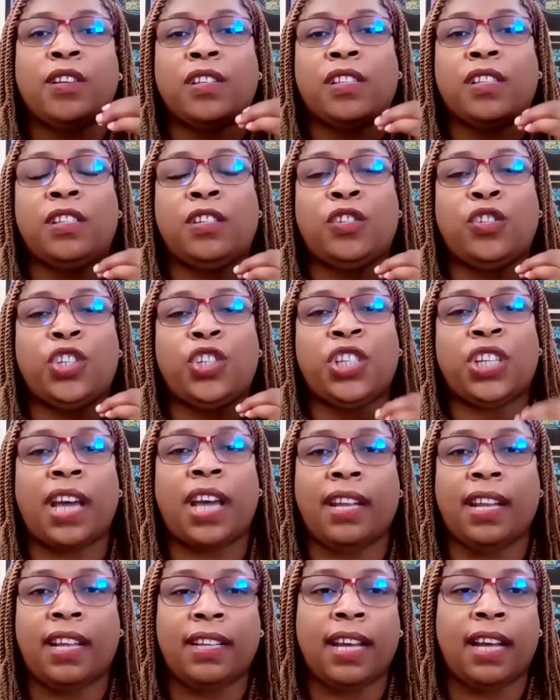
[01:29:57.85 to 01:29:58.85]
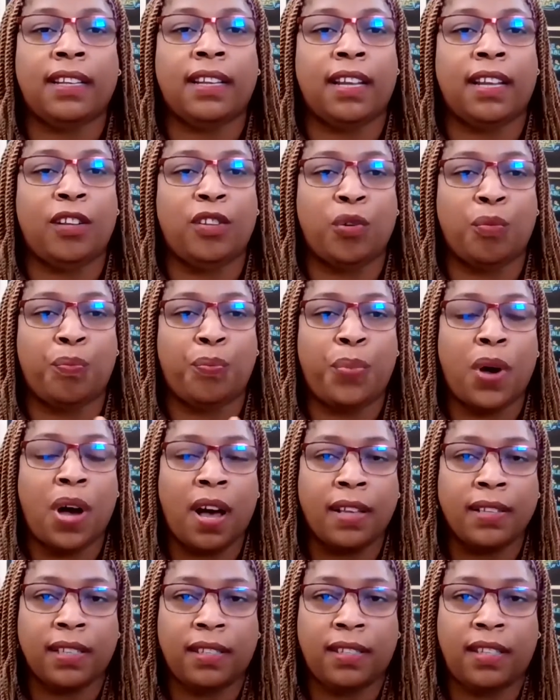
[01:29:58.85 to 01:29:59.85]
then let us channel that
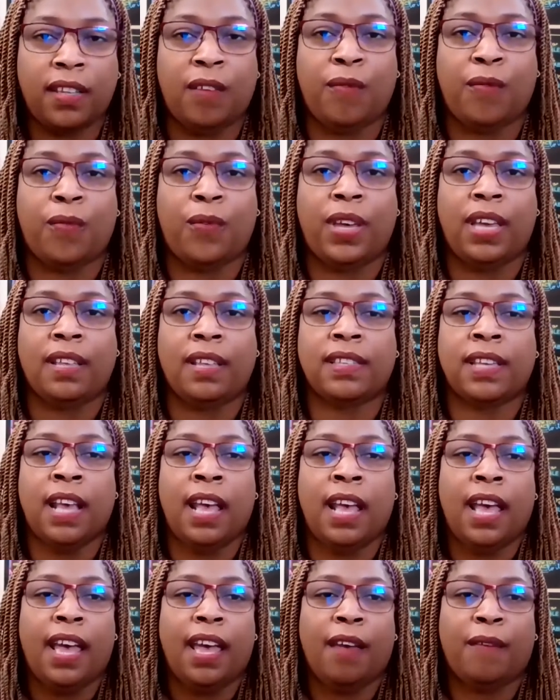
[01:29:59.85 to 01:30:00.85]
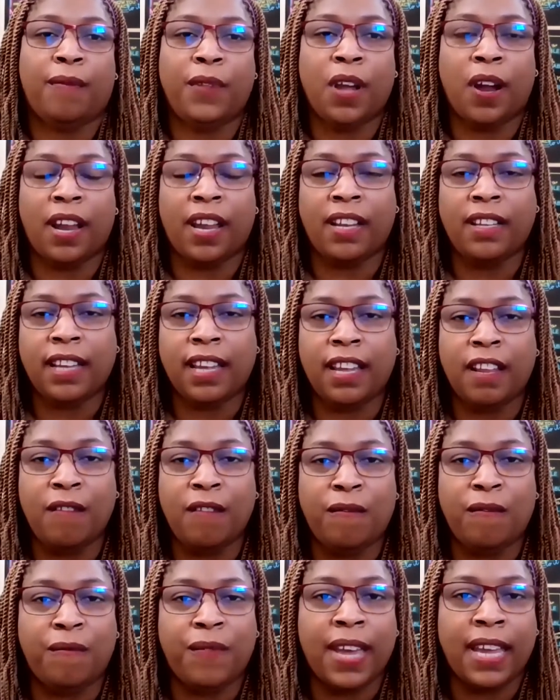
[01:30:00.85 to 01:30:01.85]
into positive ways. If they
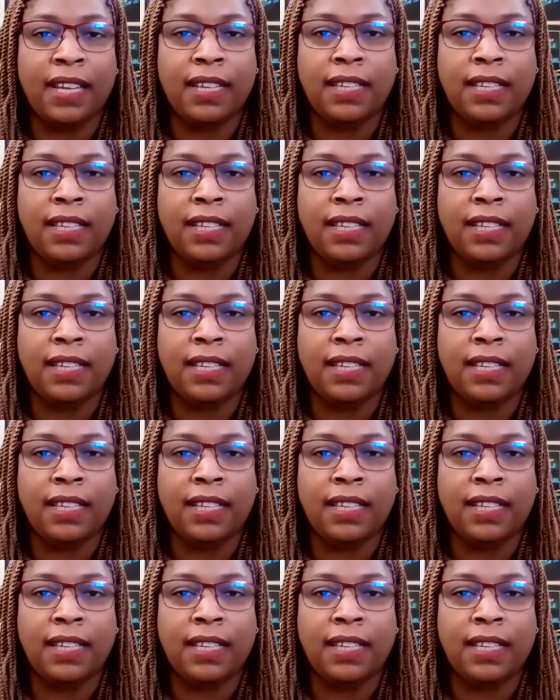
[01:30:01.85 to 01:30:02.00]
are into